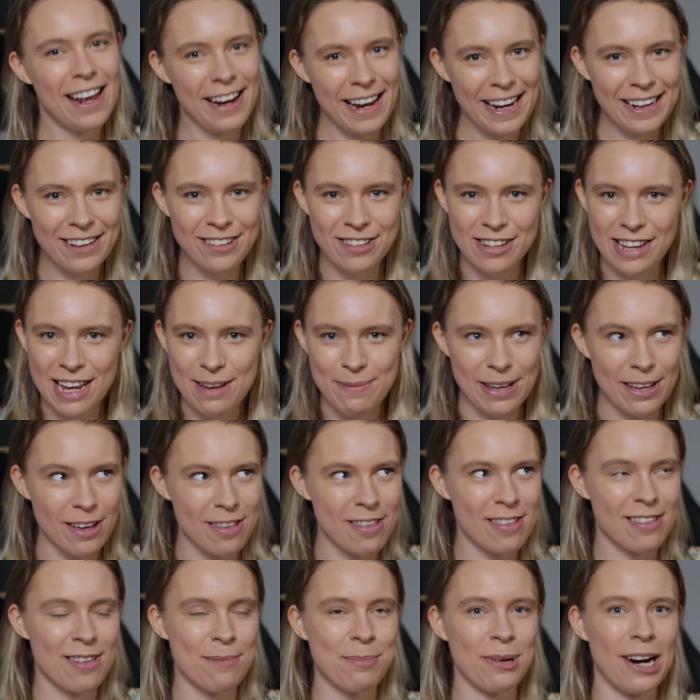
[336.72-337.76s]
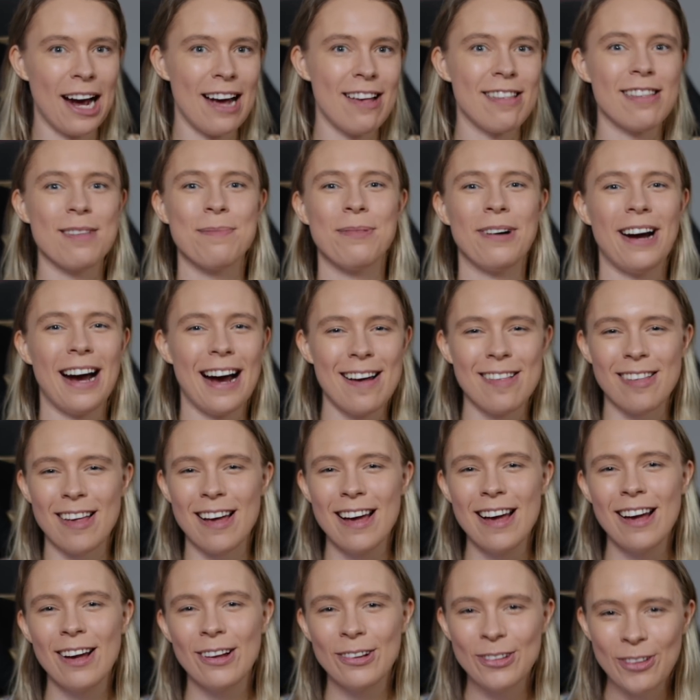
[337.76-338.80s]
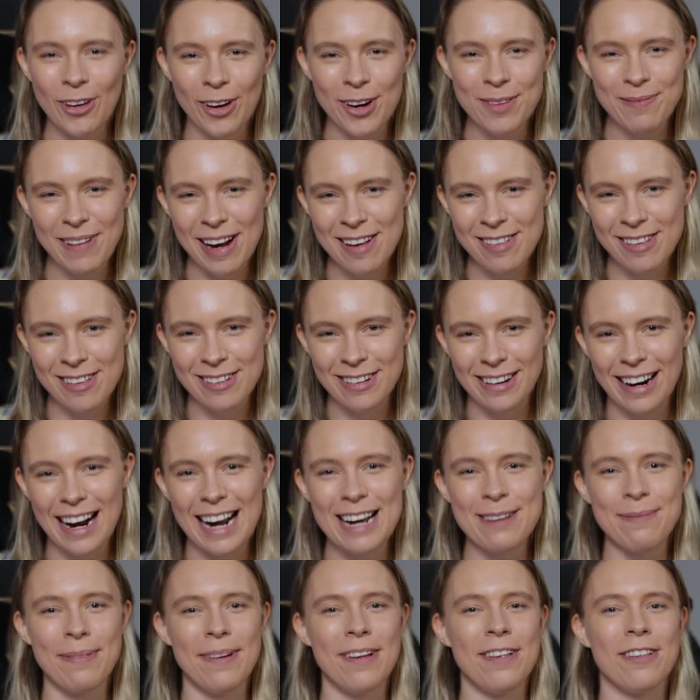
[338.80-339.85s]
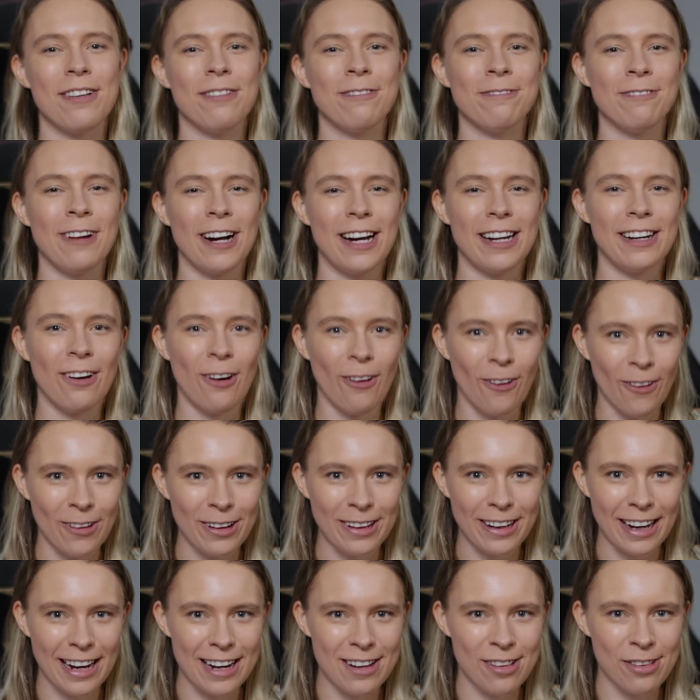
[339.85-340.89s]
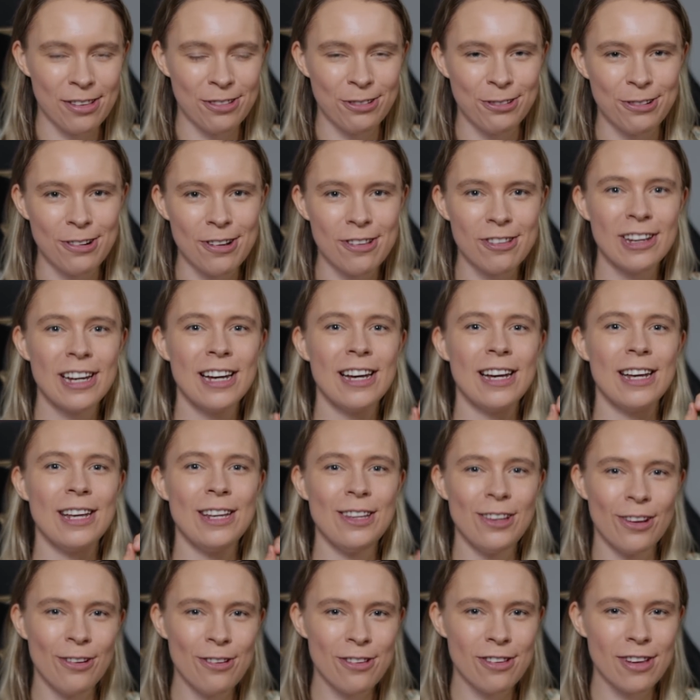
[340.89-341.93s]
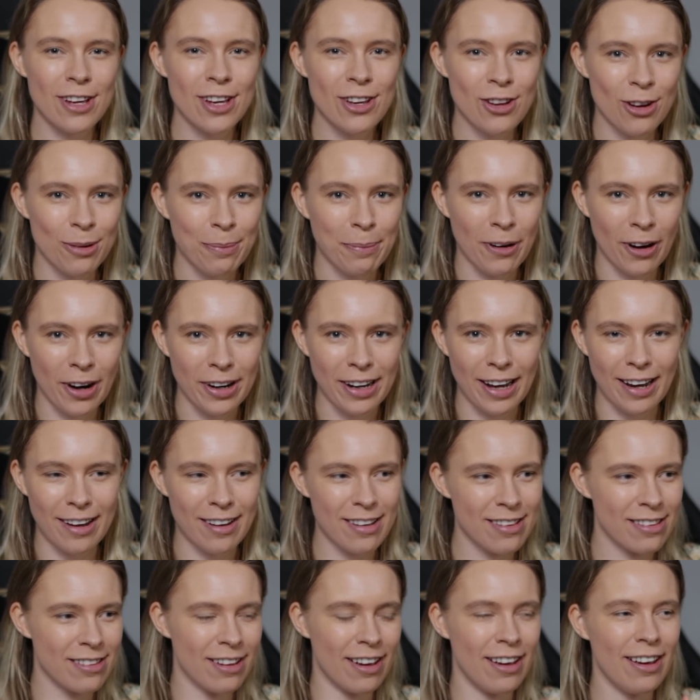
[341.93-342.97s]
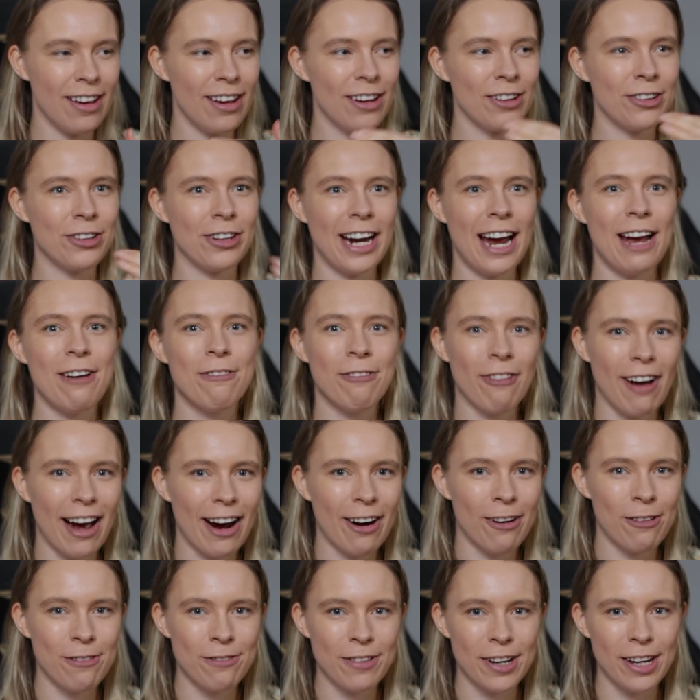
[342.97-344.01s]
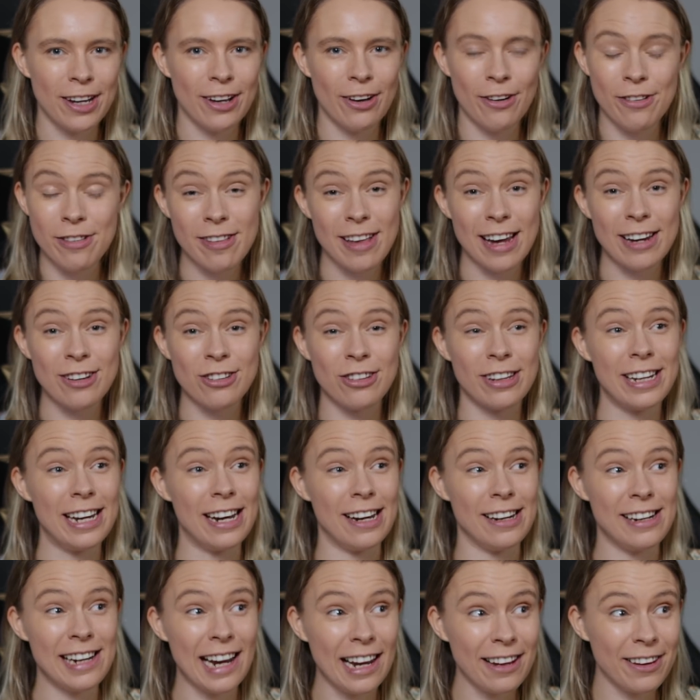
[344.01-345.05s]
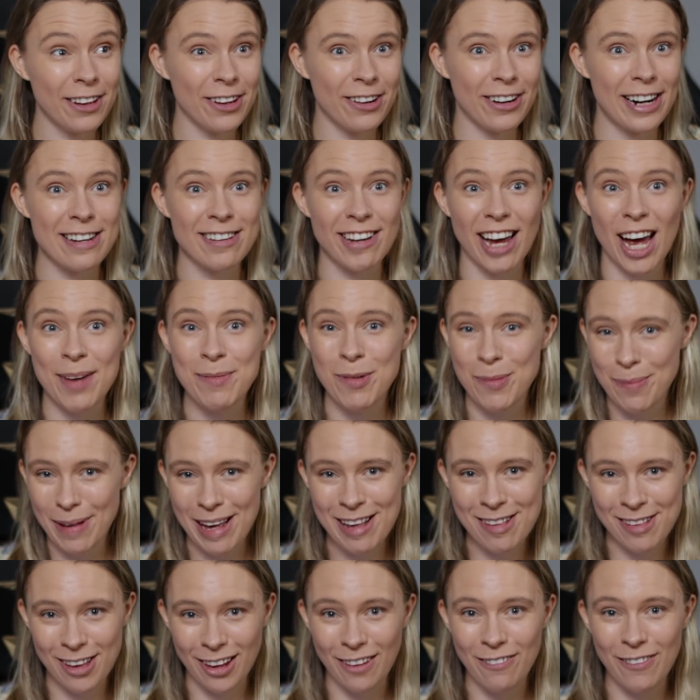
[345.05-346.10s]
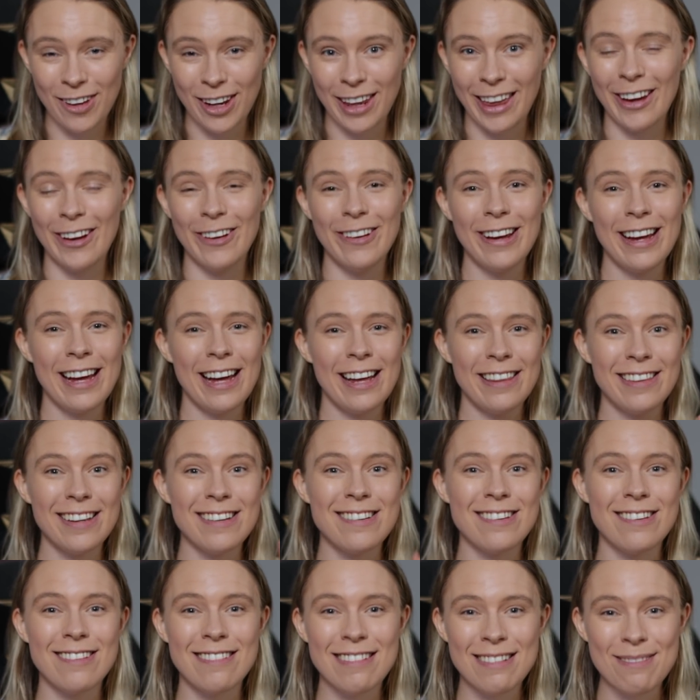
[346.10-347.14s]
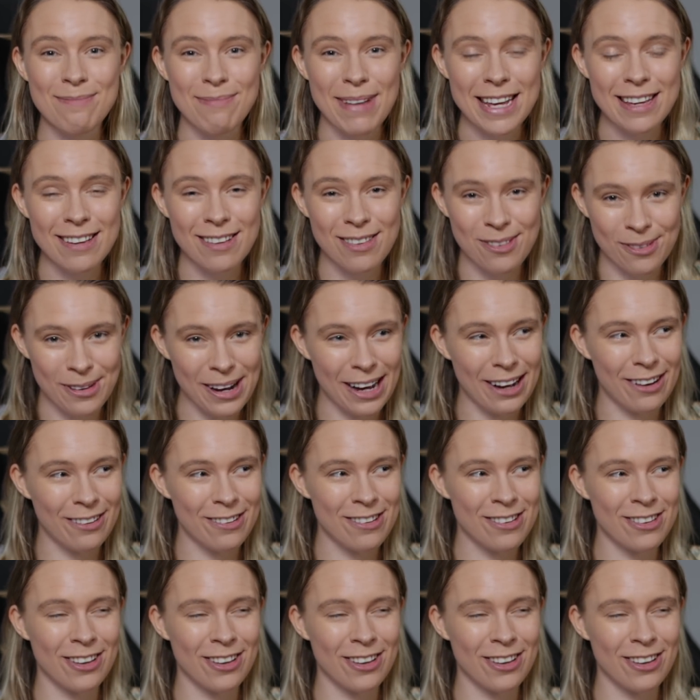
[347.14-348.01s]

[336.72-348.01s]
And actually, because surprise, surprise, a lot of my subscribers run online stores, using your products to create viral videos is actually another great type of basic video that you can make as well.